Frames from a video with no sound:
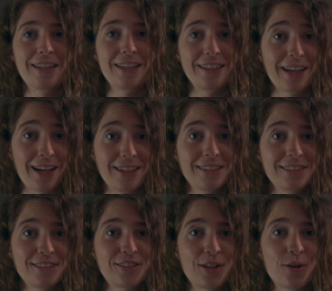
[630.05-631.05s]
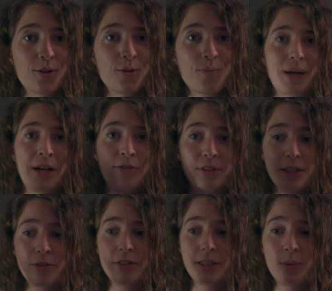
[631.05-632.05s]
Yeah, so I
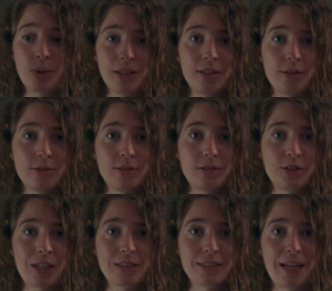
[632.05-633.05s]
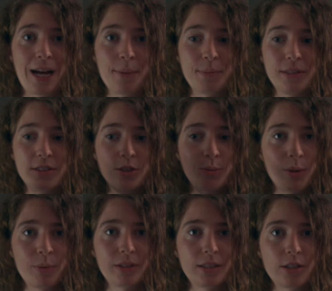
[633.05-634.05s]
really wanted those shots to happen, so we
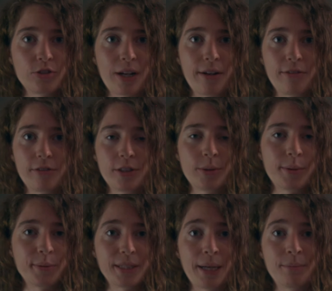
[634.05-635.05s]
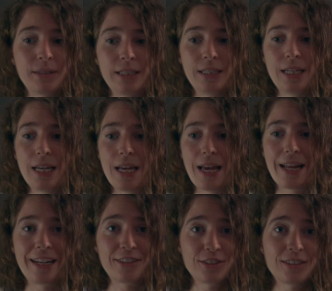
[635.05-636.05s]
went to the drive-thru, it was empty,
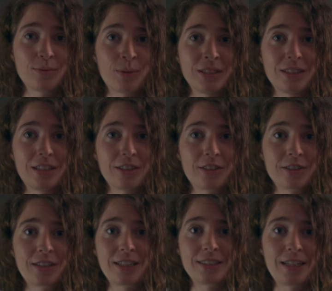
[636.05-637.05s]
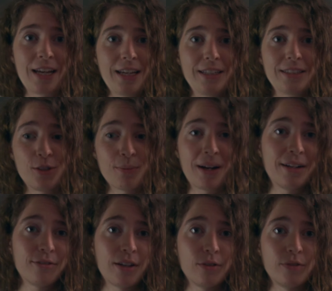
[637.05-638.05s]
and I just went to the girl and I said, hey, do you mind
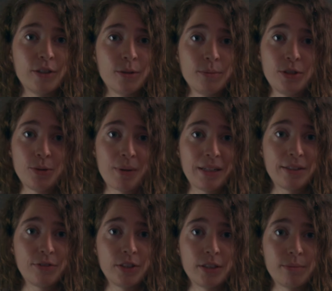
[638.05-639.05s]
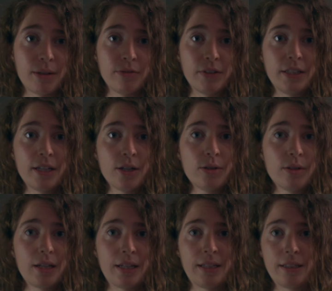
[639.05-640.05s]
if I film? Do you mind if you're in my video?
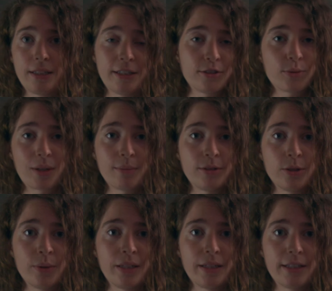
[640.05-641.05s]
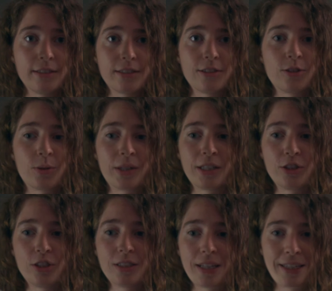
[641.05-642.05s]
And here's what I'm doing, here's the story. And
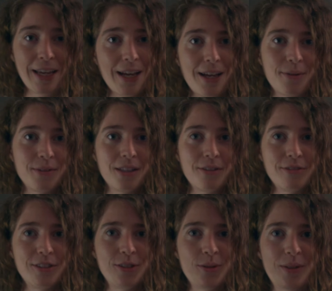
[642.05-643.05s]
she's like, yeah, I would love to.